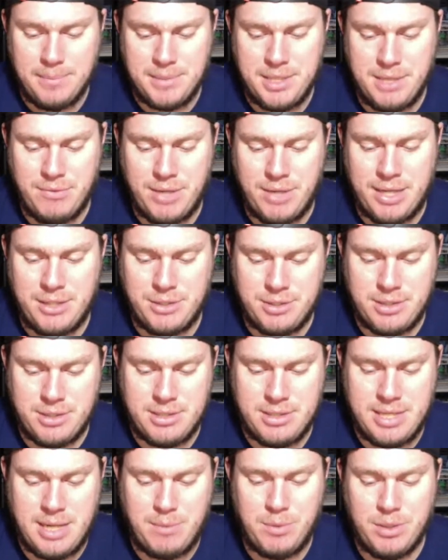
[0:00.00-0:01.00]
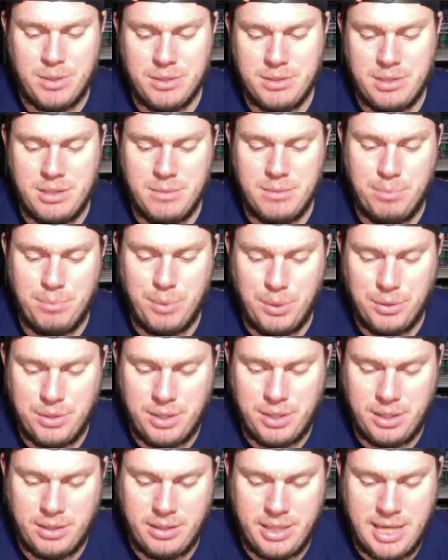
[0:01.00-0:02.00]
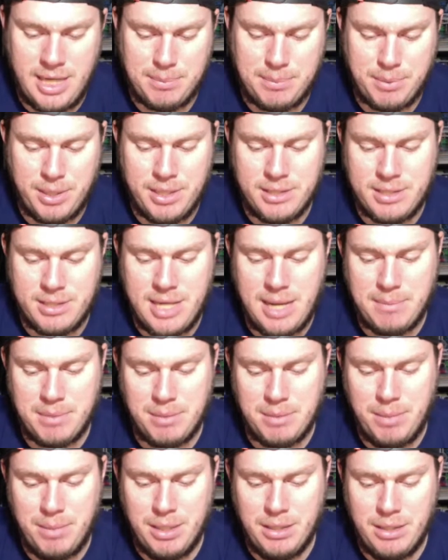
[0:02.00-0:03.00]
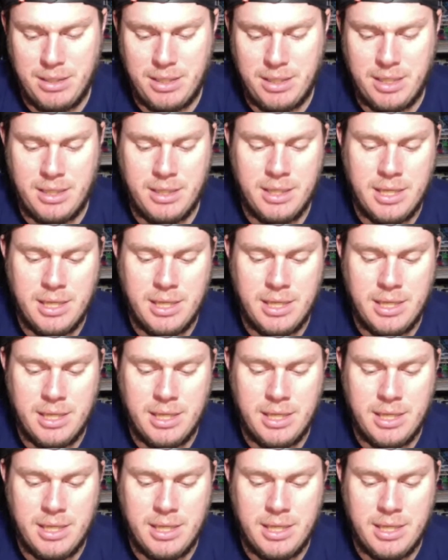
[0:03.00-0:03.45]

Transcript: Steve Rogers and Sam Wilson both currently operating as Captain America,